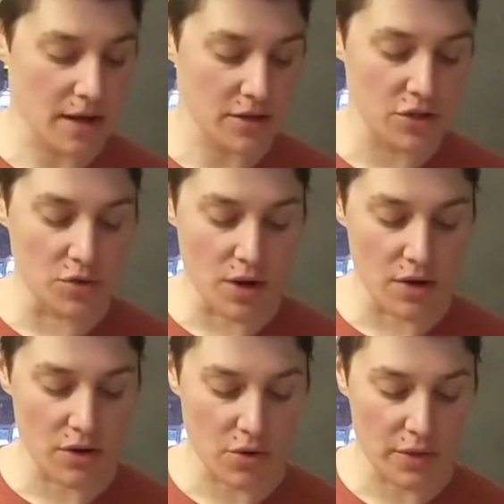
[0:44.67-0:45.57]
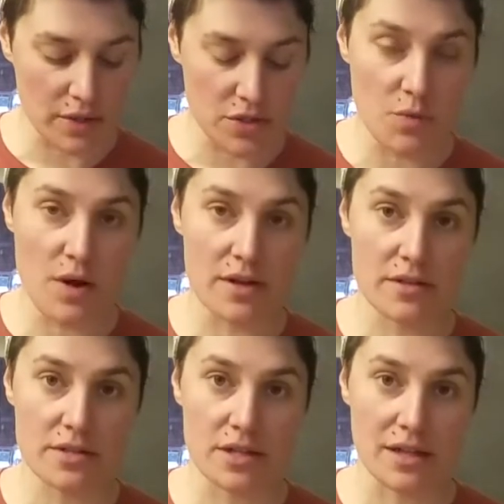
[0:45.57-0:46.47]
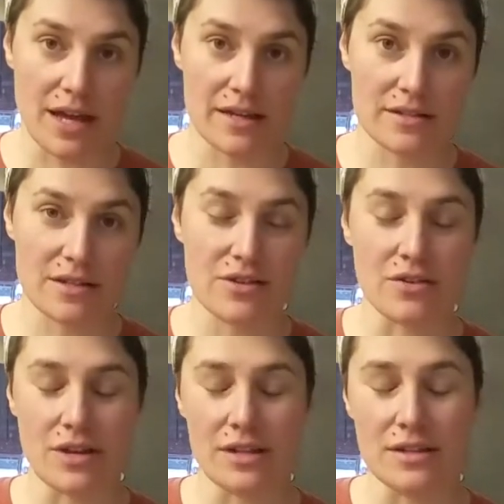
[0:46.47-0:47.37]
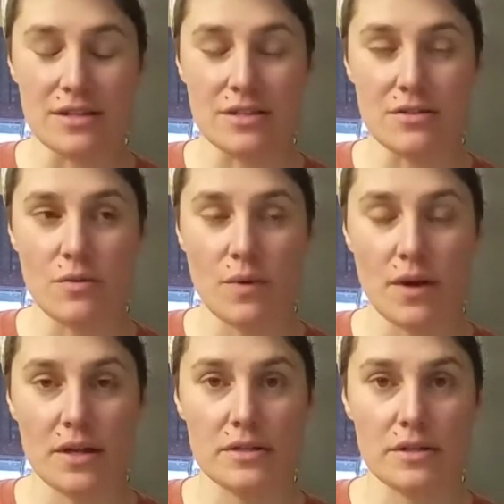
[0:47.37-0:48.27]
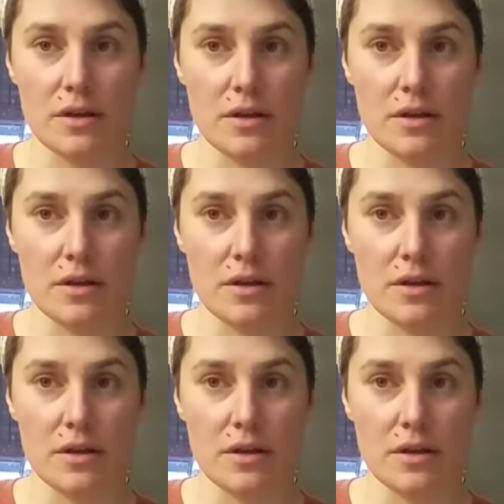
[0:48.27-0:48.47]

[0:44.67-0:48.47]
You are going to want to select, you're at least going to want